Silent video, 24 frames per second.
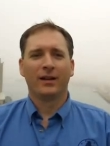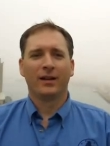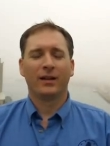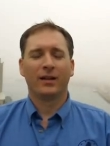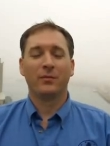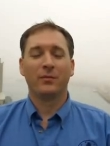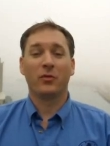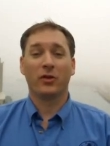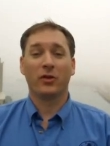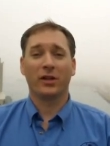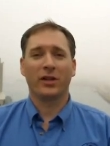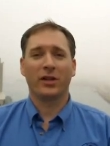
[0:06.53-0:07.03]

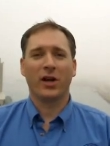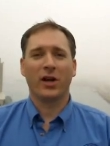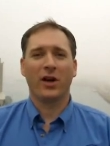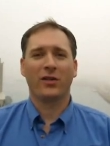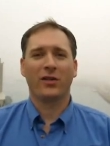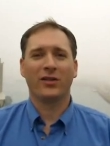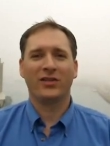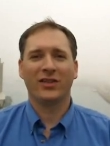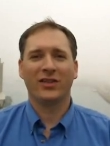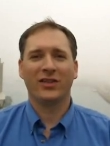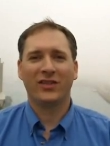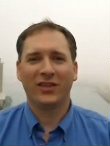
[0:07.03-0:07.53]
Good morning,
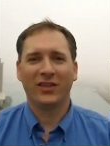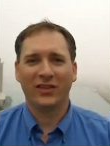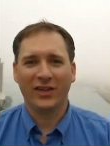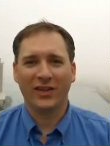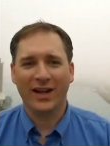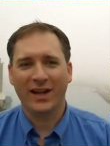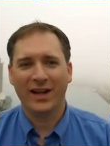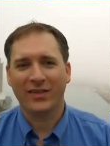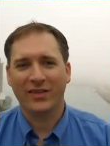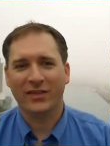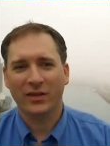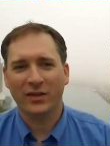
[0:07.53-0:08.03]
Goderich. This is
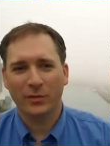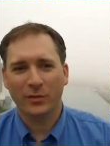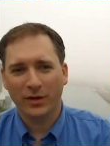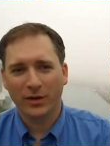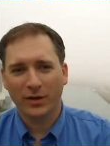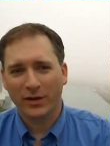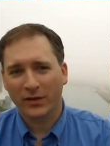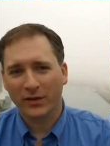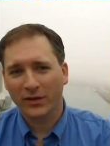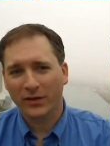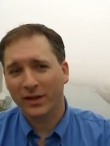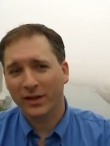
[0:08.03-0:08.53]
Anthony
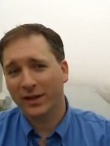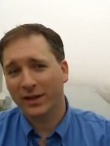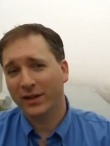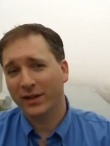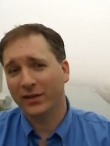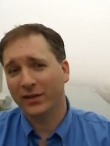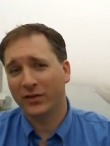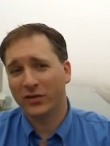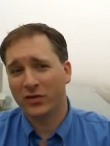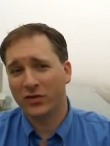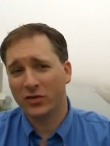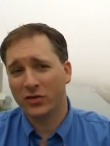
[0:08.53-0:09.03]
Wilkinson. It
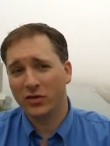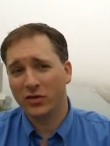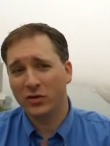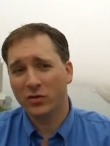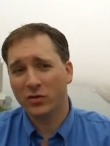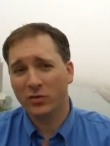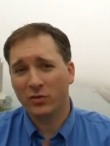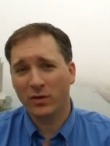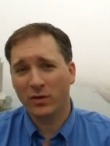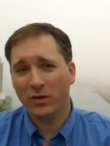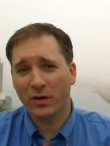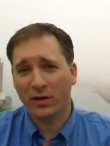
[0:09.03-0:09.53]
is
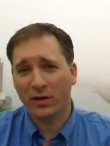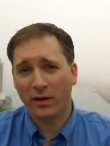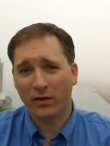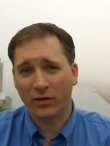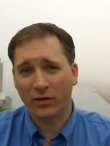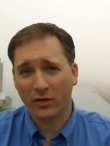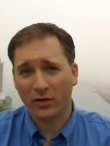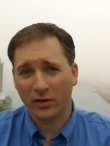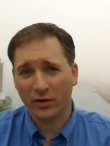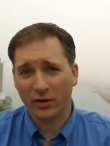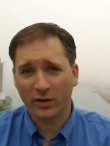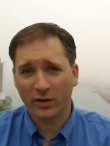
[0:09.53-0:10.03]
June the
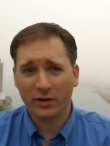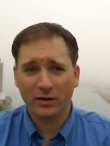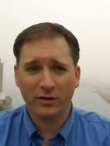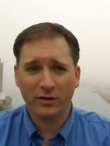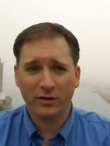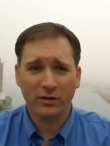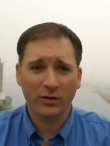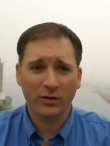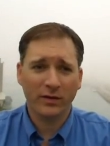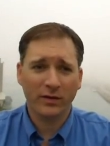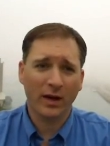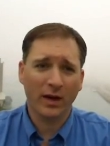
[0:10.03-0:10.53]
3rd,
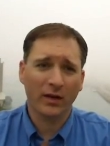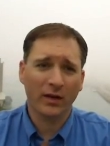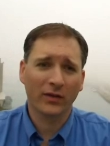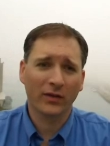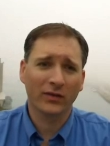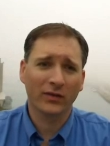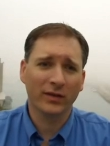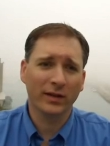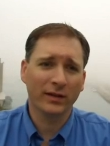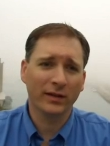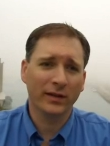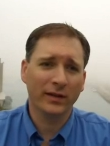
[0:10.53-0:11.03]

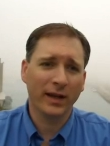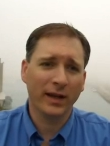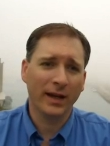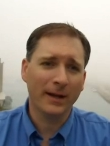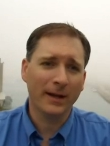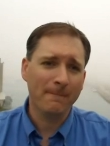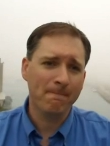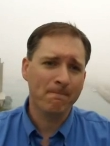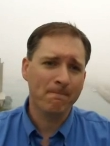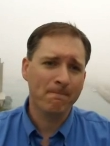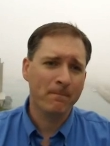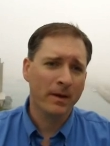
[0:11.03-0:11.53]

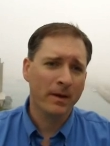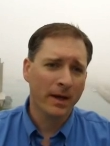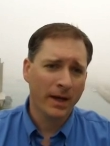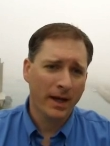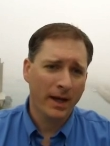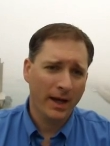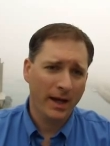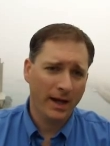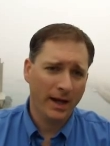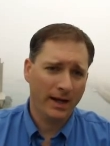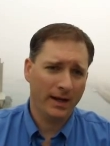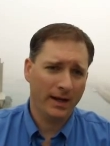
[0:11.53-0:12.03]
2010,
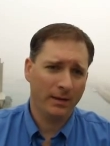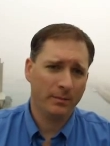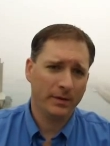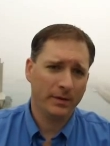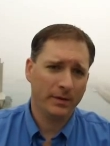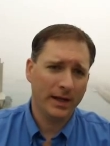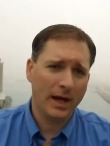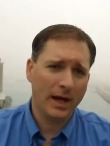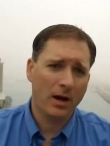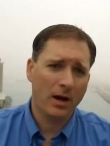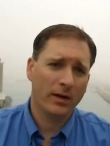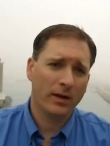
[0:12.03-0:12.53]
and I'm
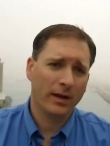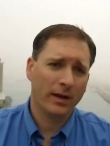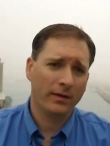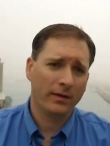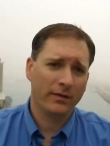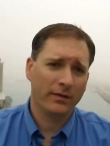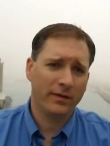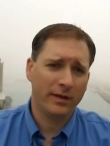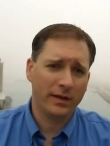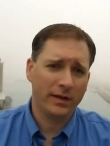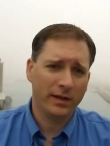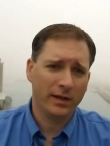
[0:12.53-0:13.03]
down
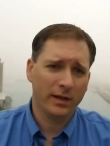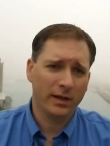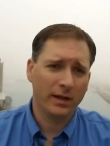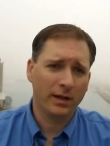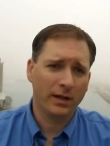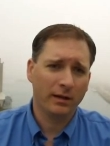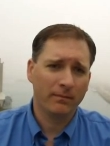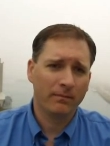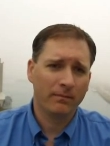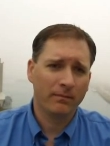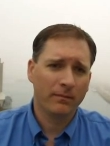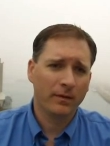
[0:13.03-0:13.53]
at the
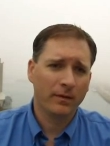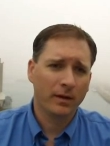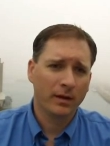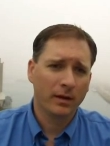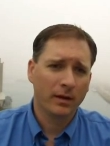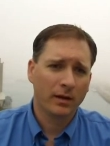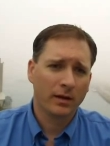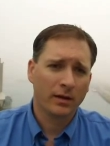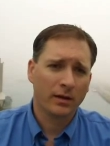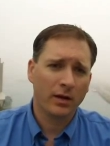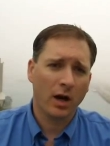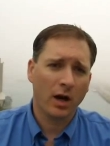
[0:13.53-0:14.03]
uh,
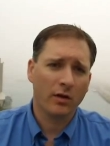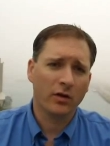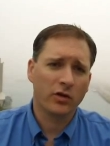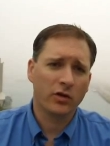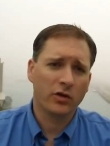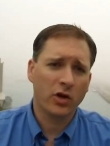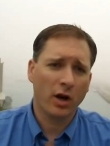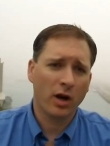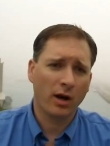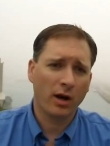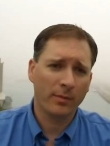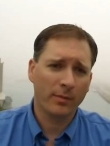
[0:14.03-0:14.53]

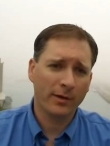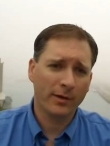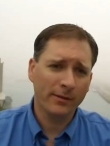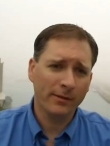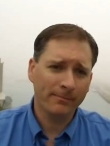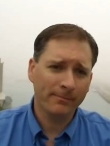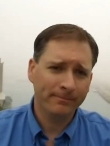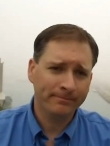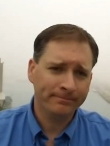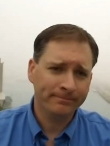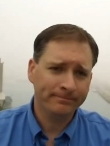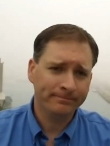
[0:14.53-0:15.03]
Goderich Harbor.
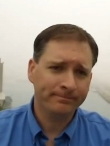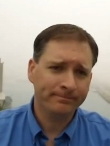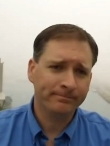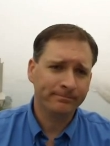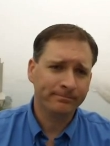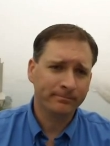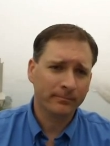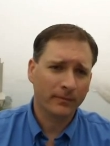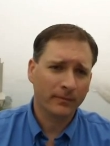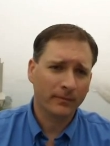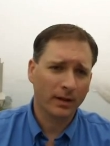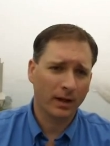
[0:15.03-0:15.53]

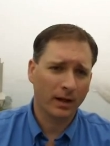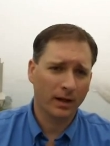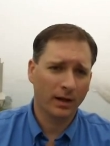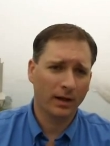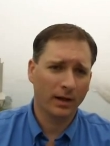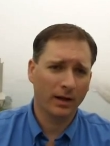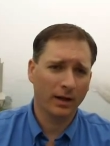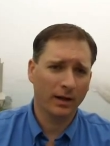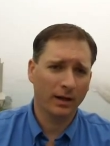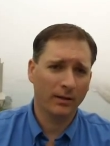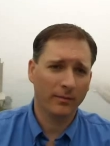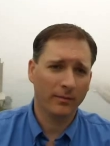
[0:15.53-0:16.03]

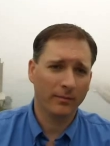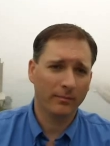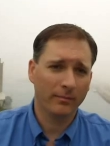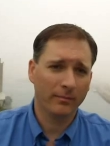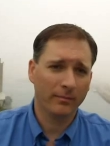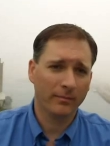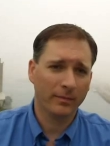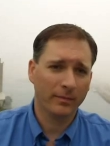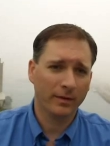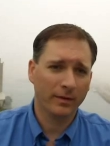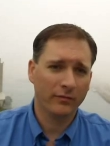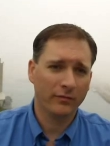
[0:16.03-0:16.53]
Um,
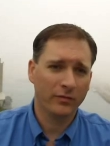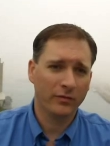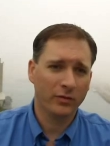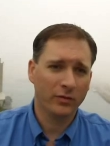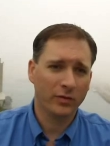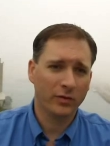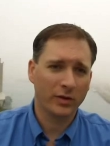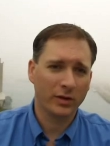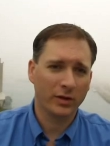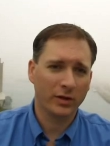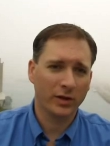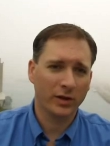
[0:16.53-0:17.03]
you
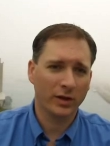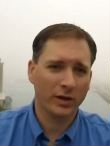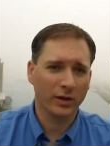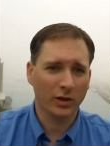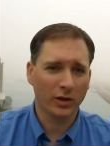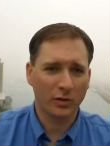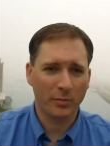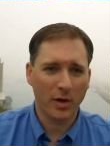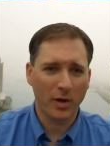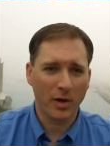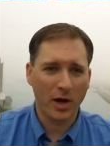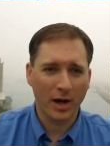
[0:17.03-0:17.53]
can uh,
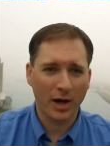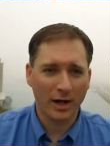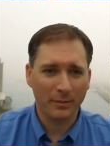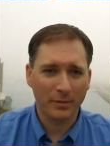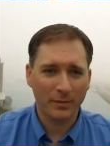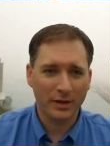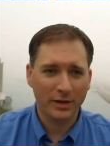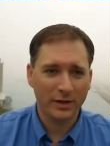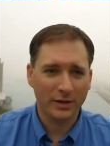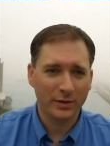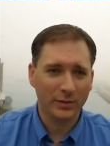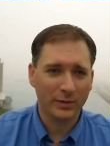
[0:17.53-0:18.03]
look behind
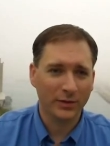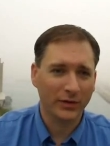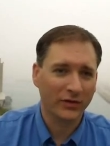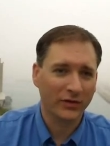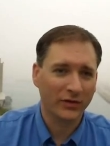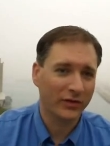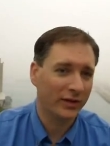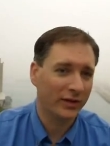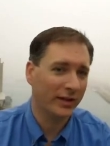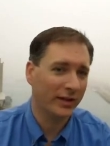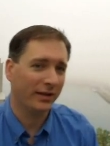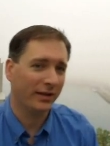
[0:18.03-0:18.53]
me, you will
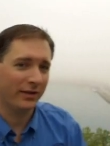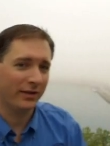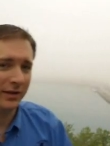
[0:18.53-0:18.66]
see